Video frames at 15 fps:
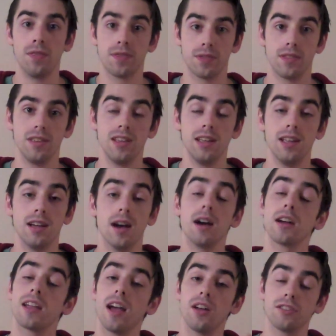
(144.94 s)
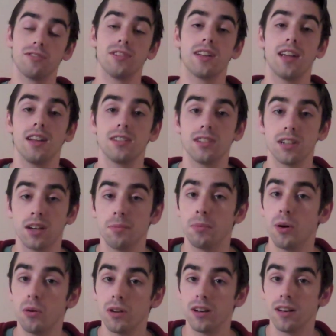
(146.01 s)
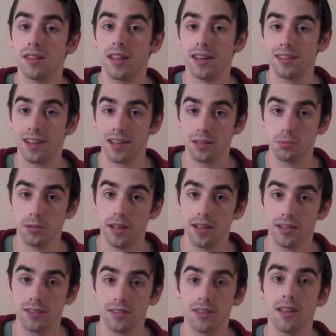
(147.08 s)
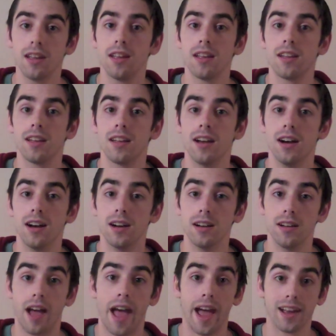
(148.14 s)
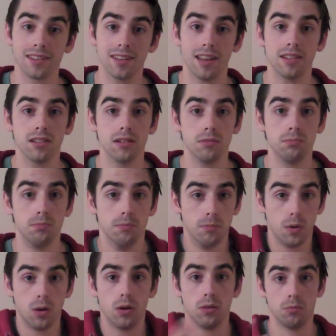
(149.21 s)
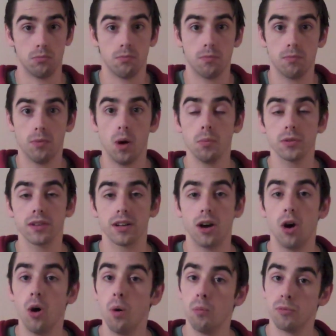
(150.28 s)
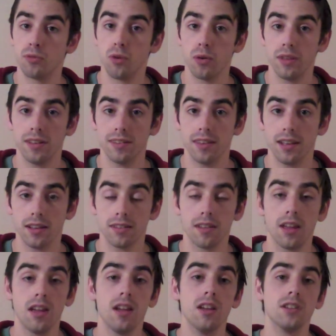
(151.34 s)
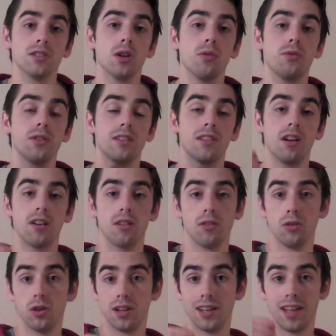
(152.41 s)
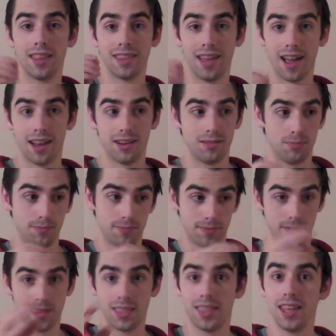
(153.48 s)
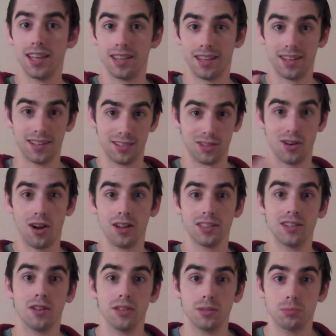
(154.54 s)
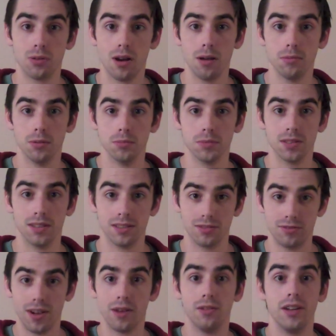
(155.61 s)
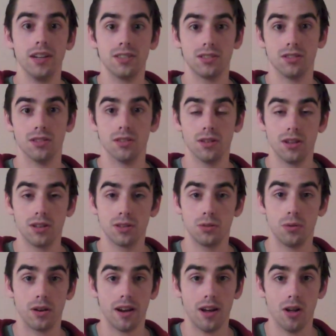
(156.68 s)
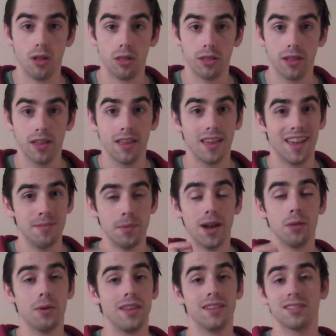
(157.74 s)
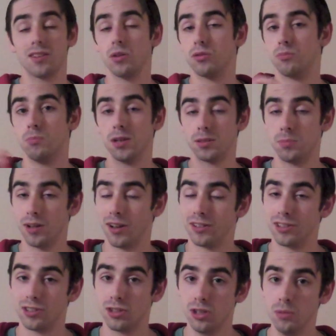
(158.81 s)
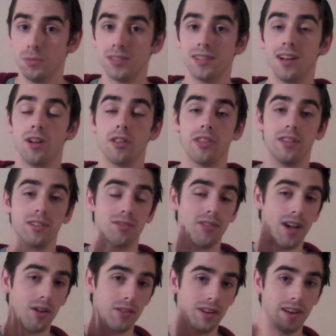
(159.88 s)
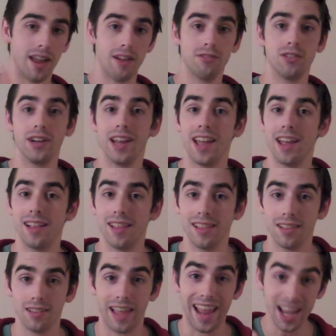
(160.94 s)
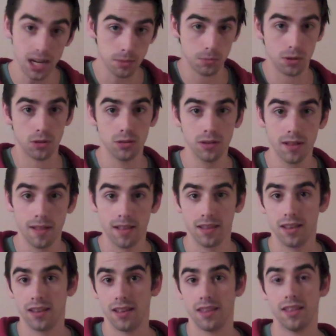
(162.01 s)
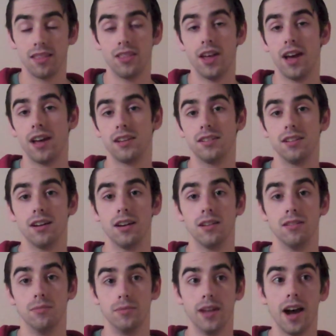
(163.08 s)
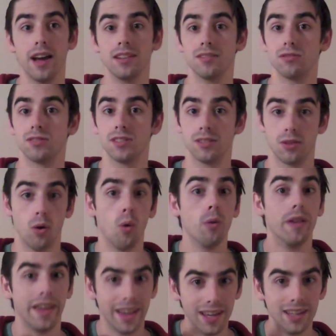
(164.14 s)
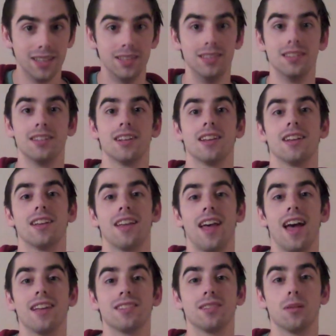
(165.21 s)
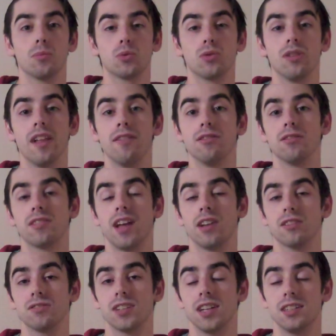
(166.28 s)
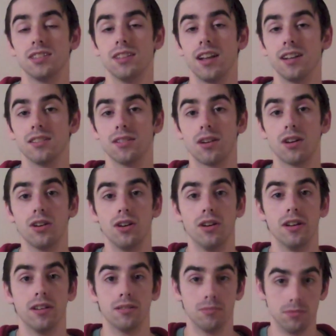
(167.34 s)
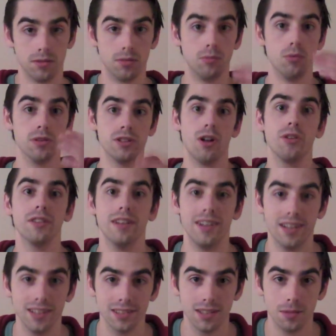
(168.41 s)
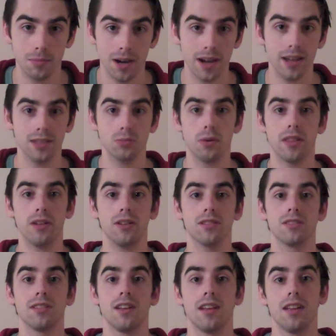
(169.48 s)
the calcification component that takes place uh, acts as a almost like a home for these things. So if we start looking at that thing that is causing all these problems and is foundational to our health, and by the way, this goes much beyond just humans' health. It's found in every animal that uh, dies of old age has some level of calcification that has occurred and resulted in its demise, whether it's